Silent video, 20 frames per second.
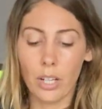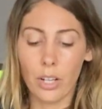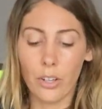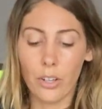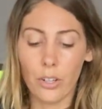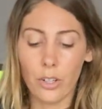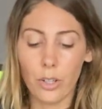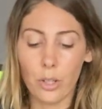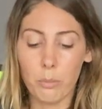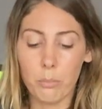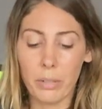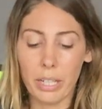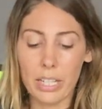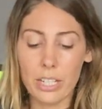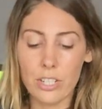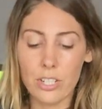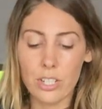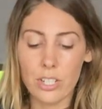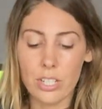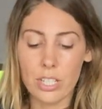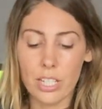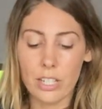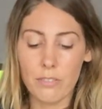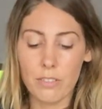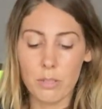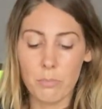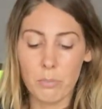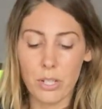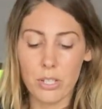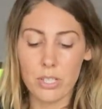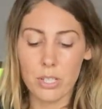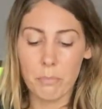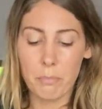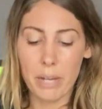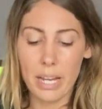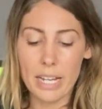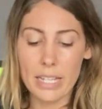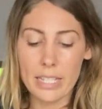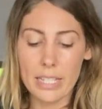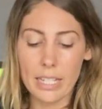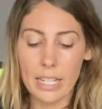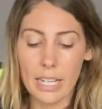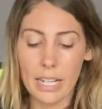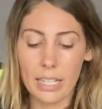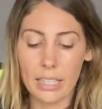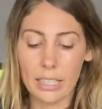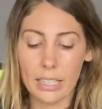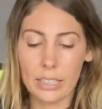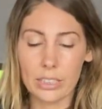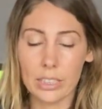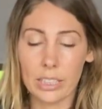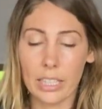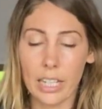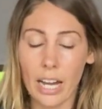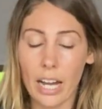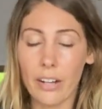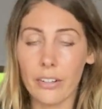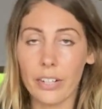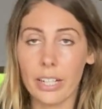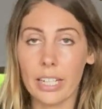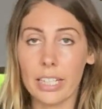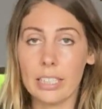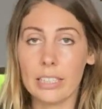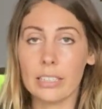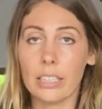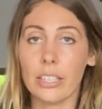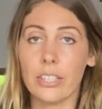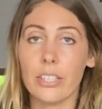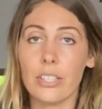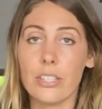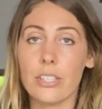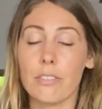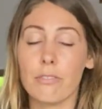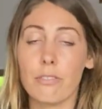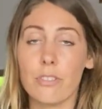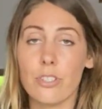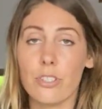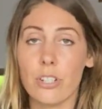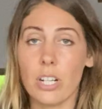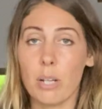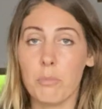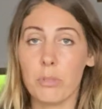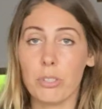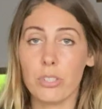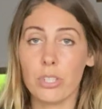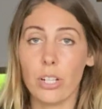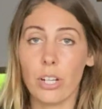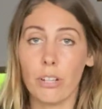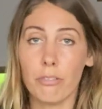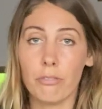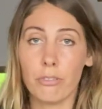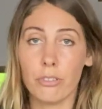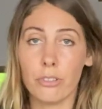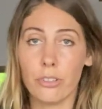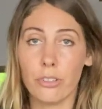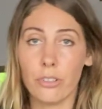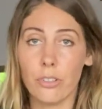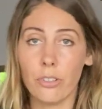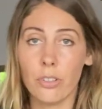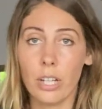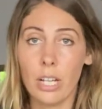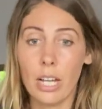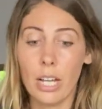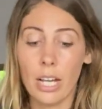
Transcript: herb. It just gives the most amazing colour to curries. I use it for scrambled tofu.